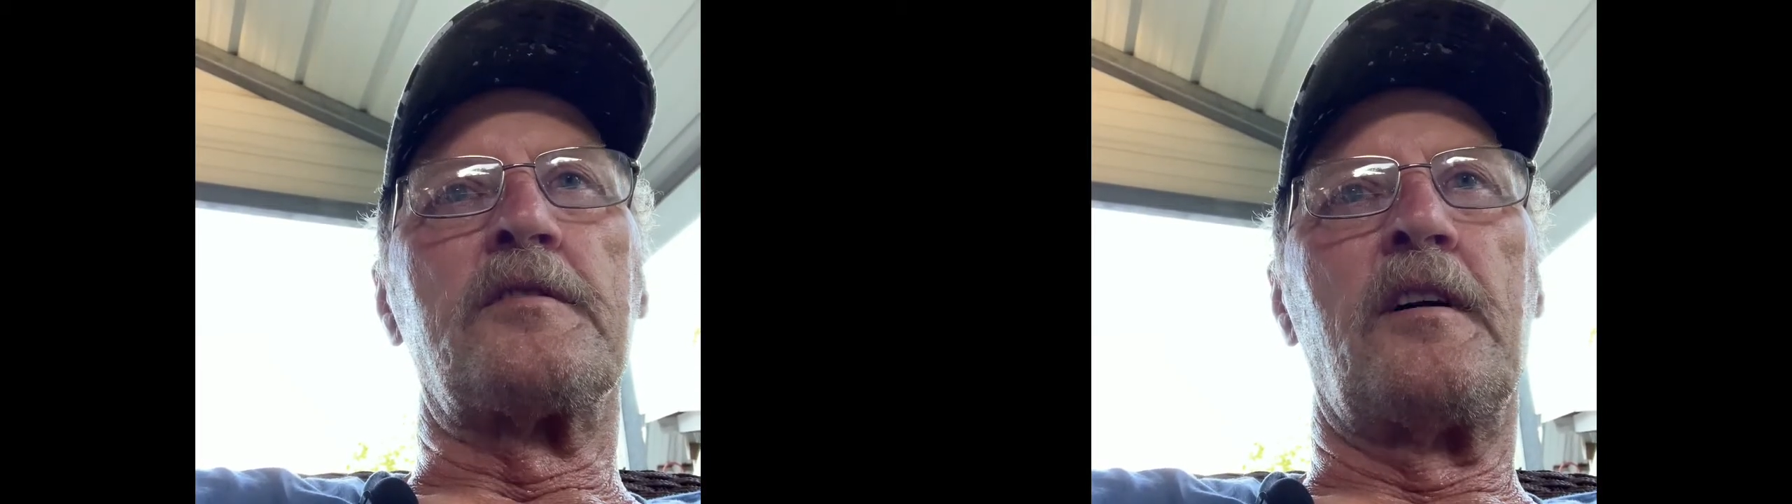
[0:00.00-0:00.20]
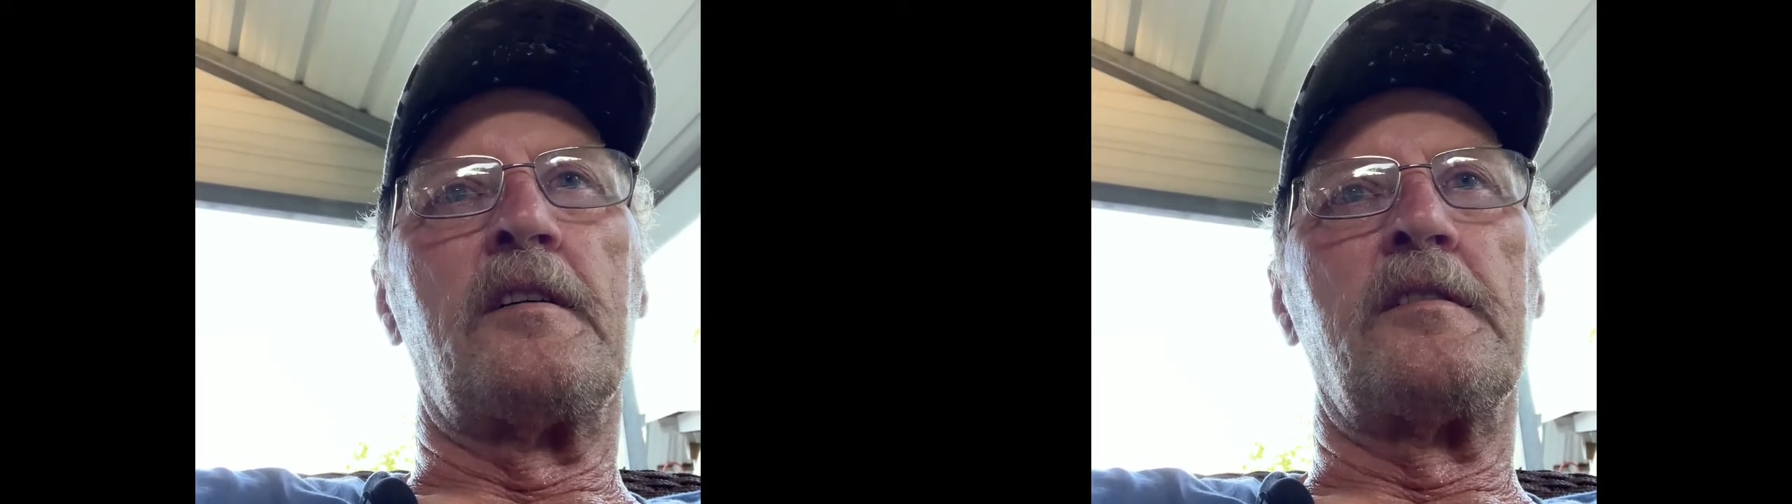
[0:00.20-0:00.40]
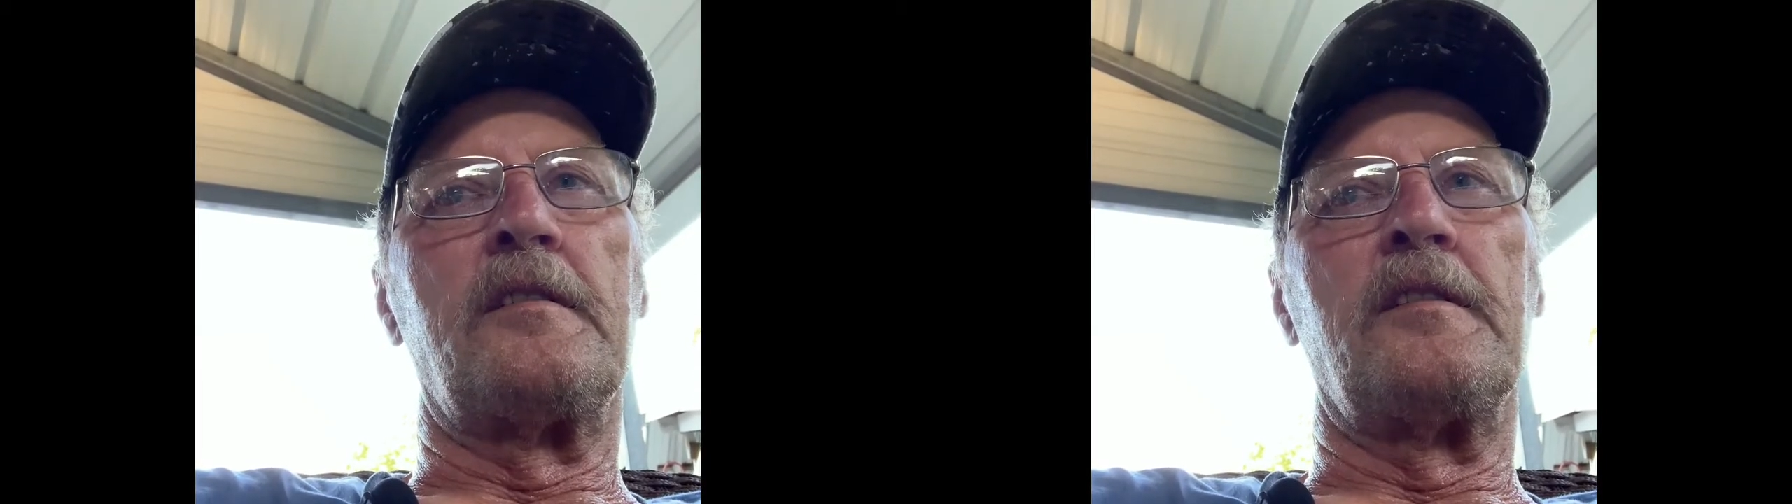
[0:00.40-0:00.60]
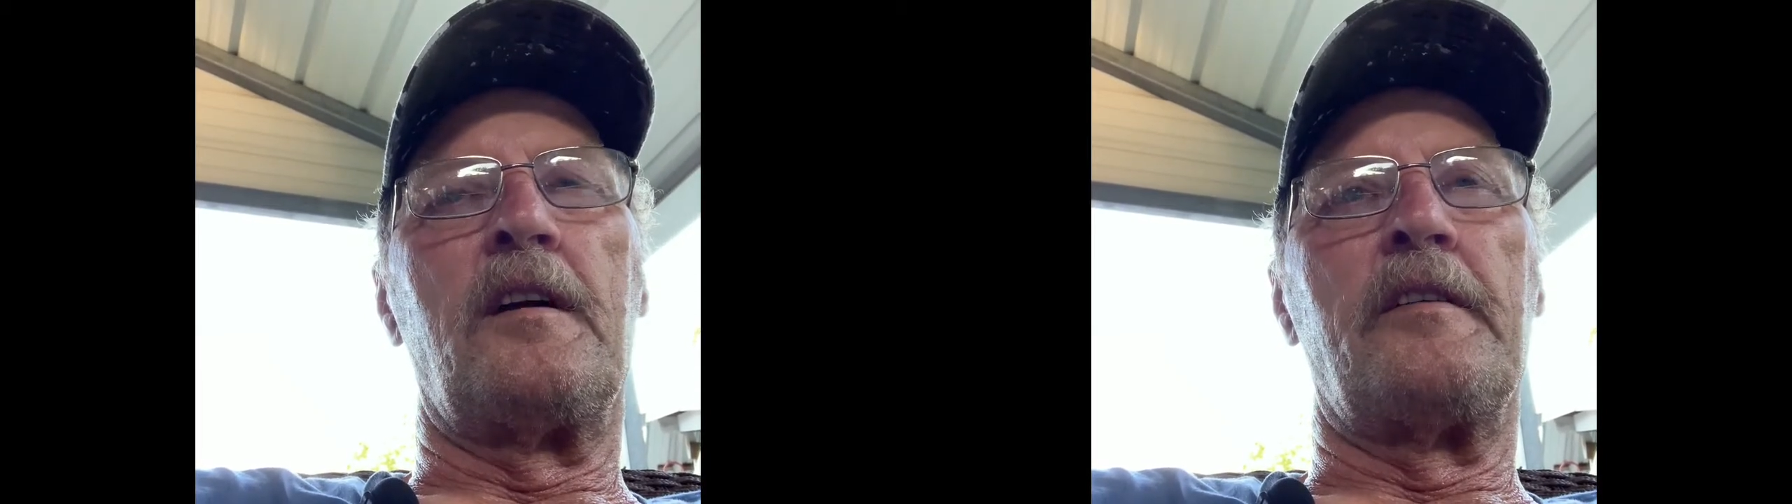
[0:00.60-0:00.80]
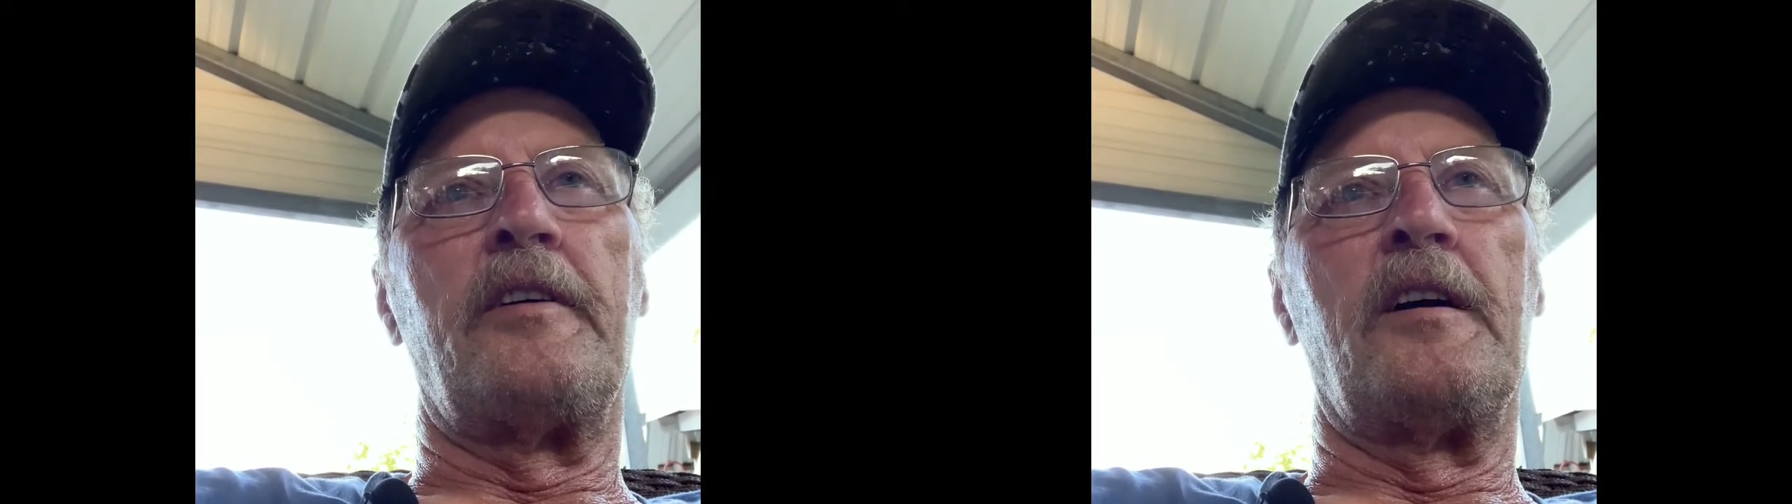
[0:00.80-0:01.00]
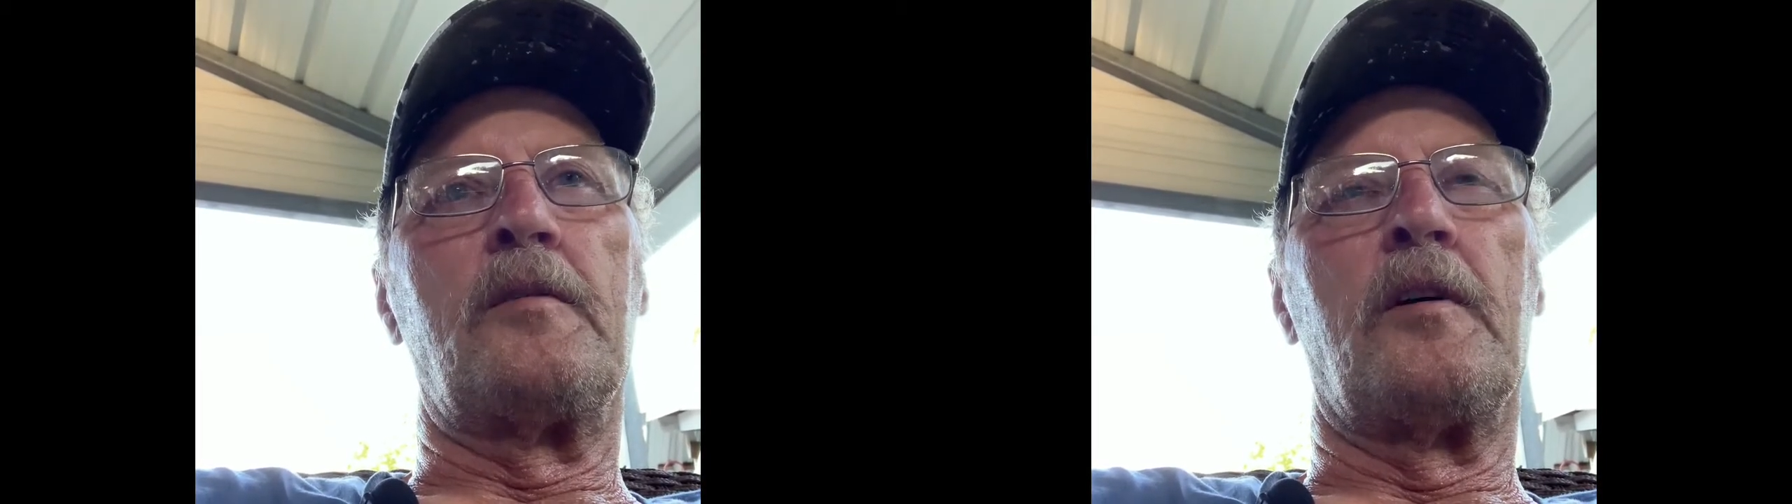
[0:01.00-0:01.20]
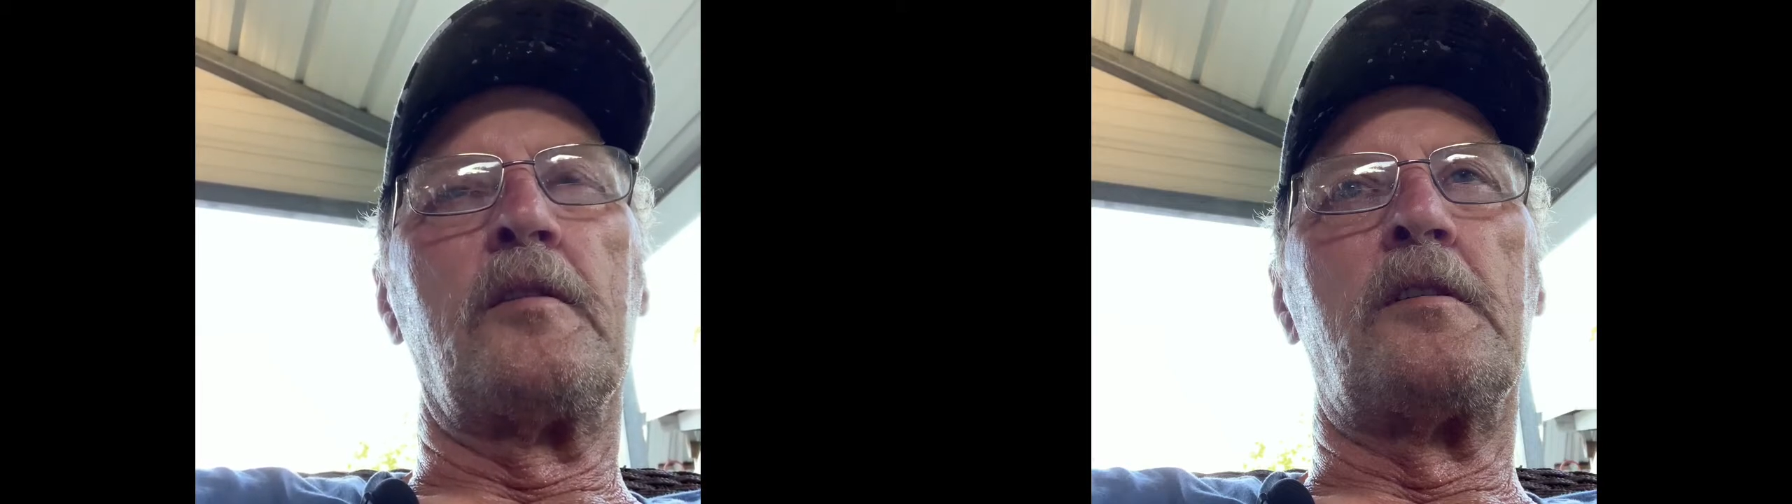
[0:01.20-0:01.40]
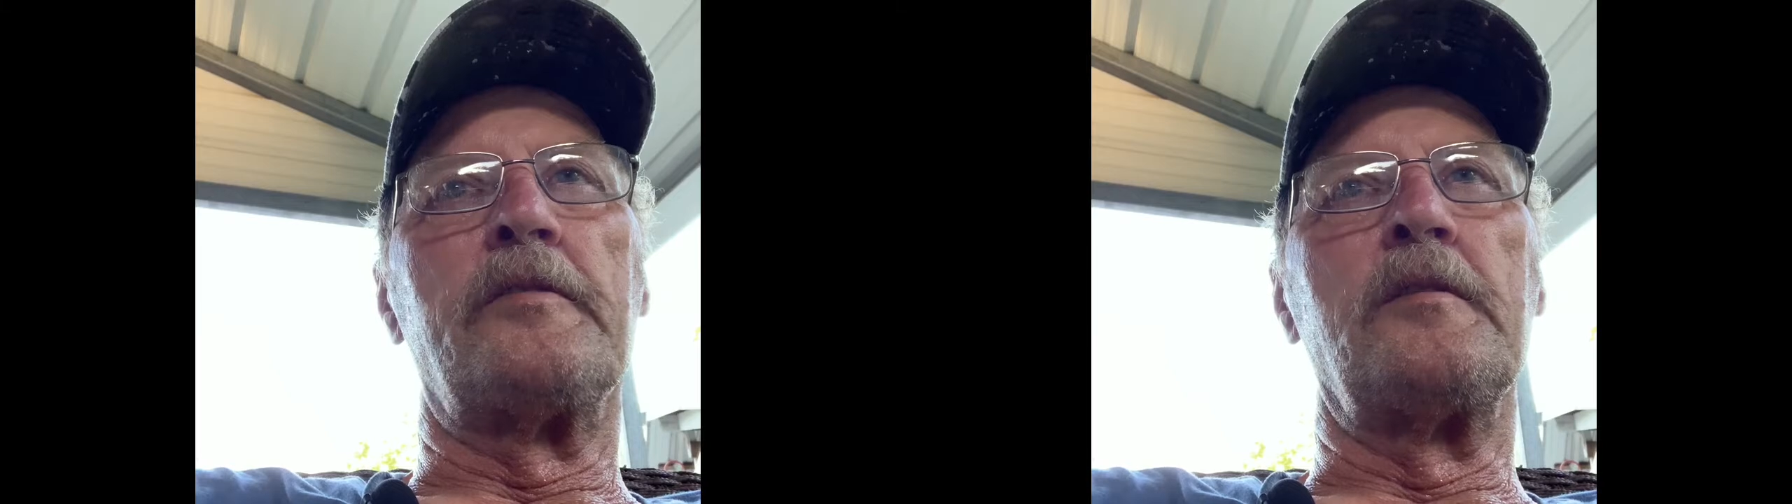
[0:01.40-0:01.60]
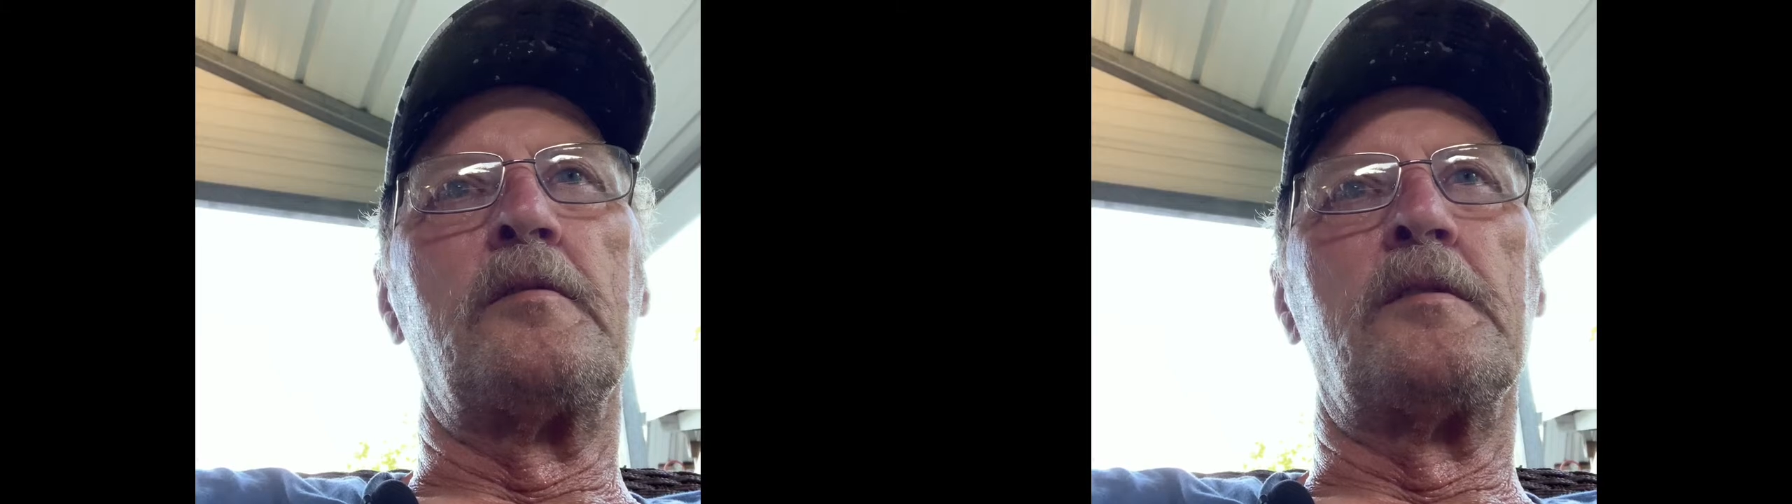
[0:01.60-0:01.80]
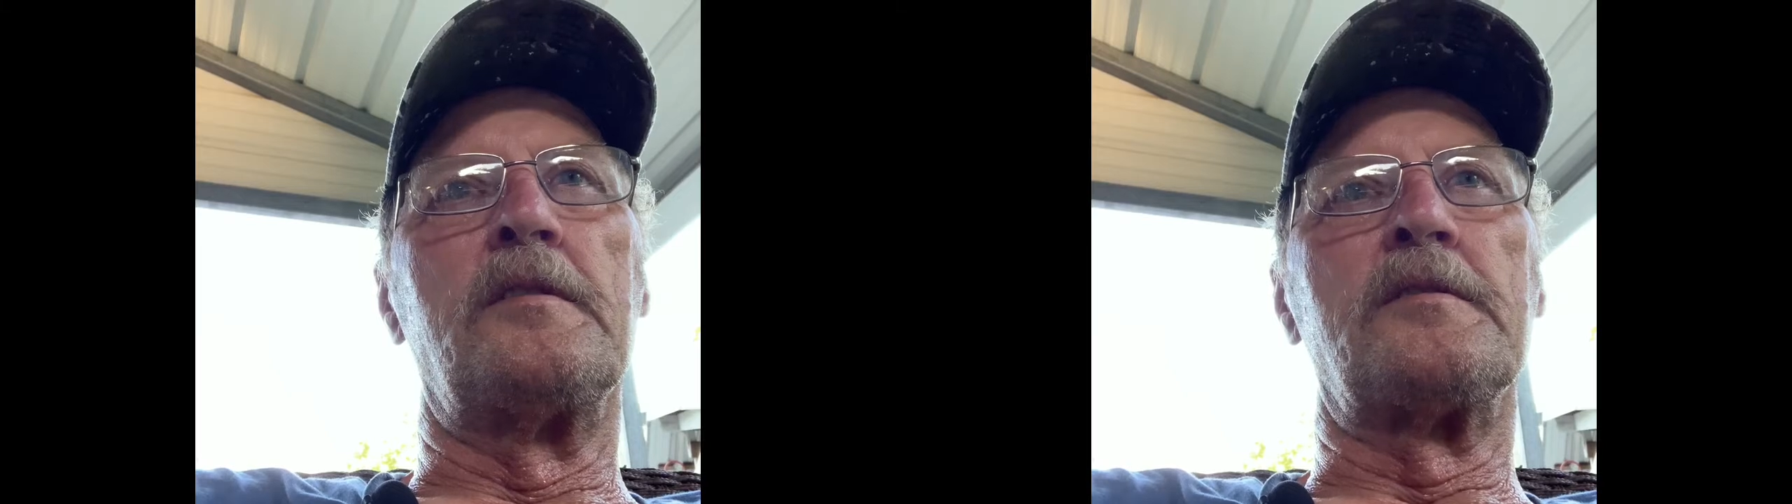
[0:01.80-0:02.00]
out that I've had quite often
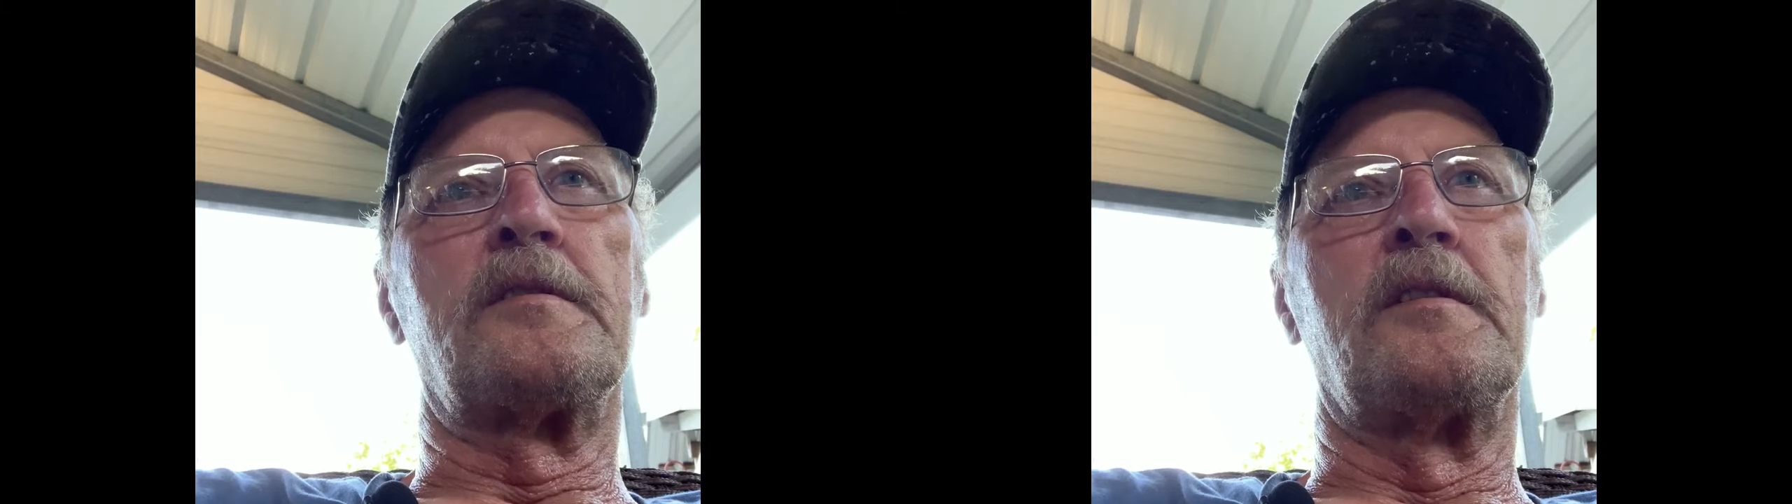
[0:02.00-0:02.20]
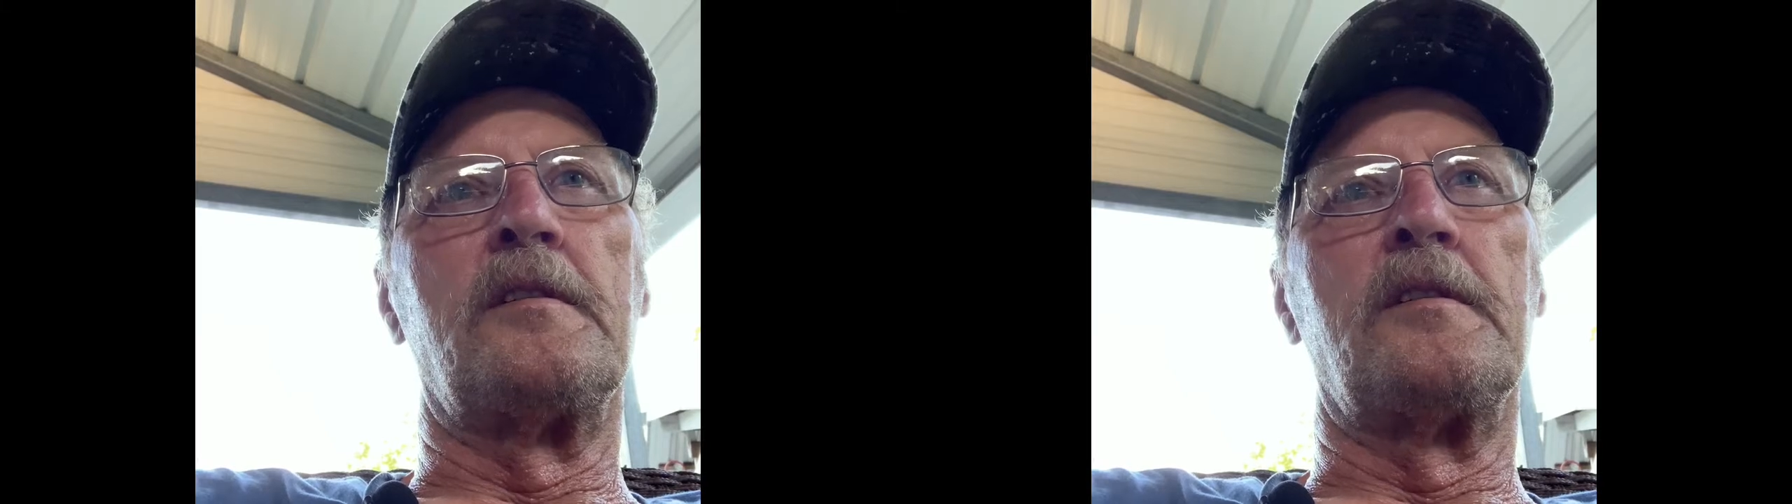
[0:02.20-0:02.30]
was